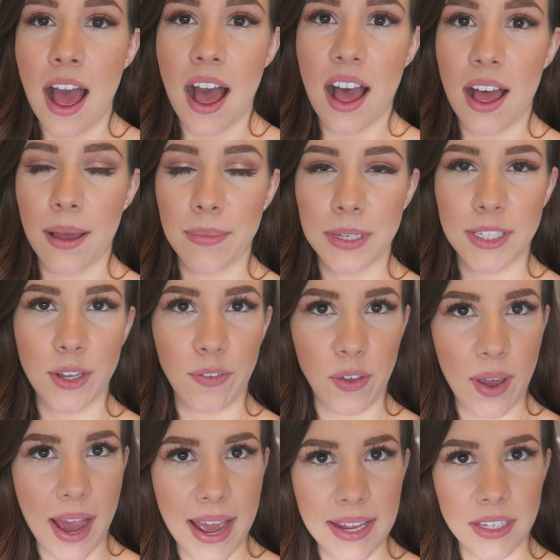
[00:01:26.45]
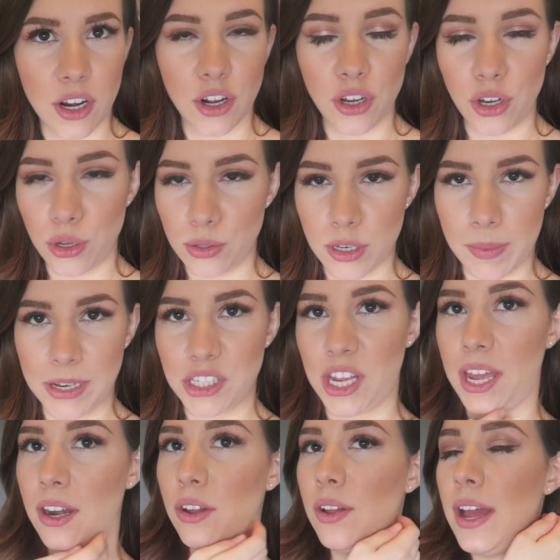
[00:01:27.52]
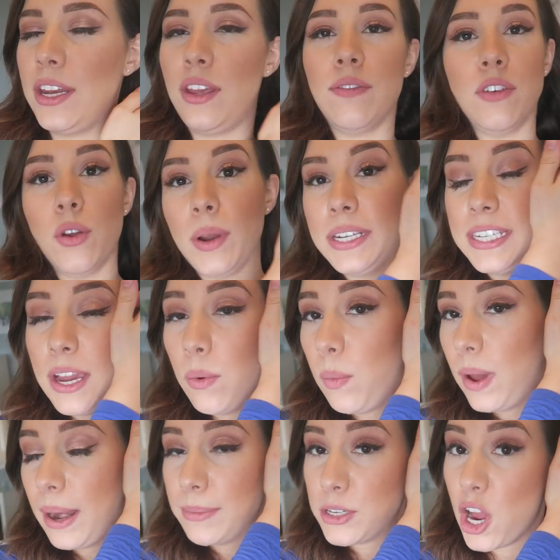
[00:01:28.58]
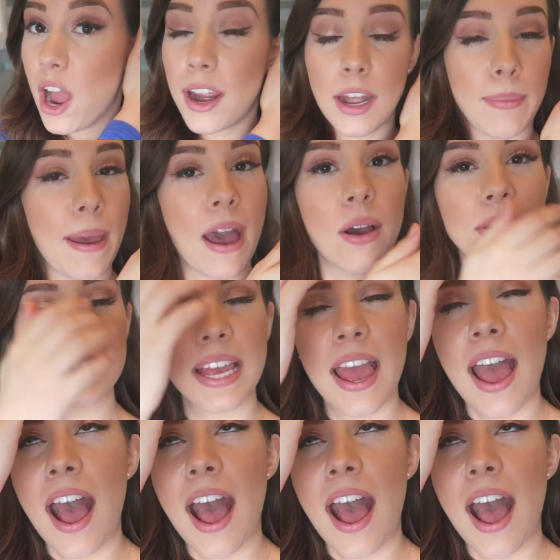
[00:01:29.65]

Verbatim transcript: um, so if you guys are new to my channel and you have no idea what I'm talking about